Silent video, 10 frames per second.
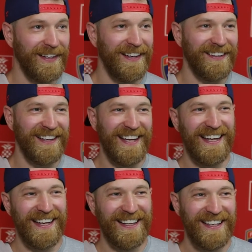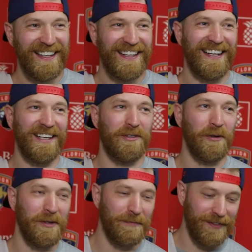Yeah, I
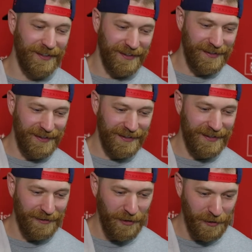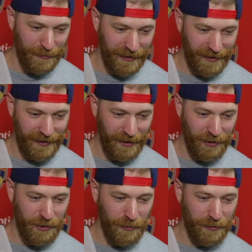told him to, instead of calling me a
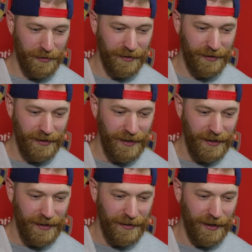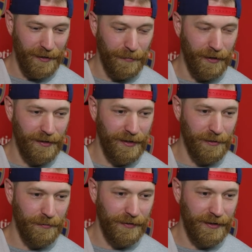shorter Barky,
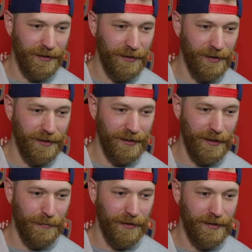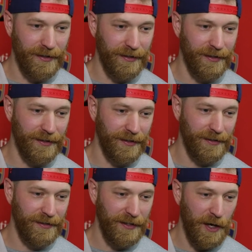hopefully he can call Barky a
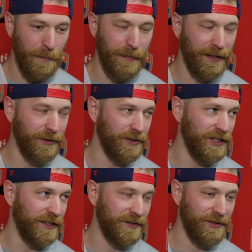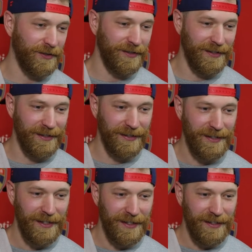bigger G. So
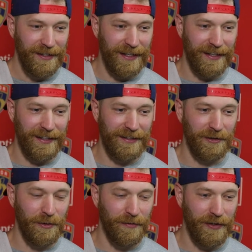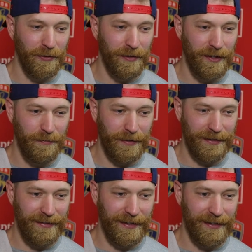it didn't go very well,
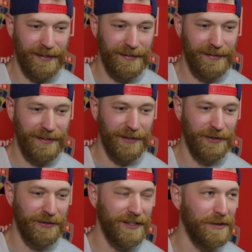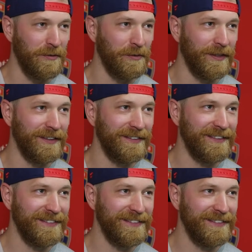but you know, you just gotta roll with it.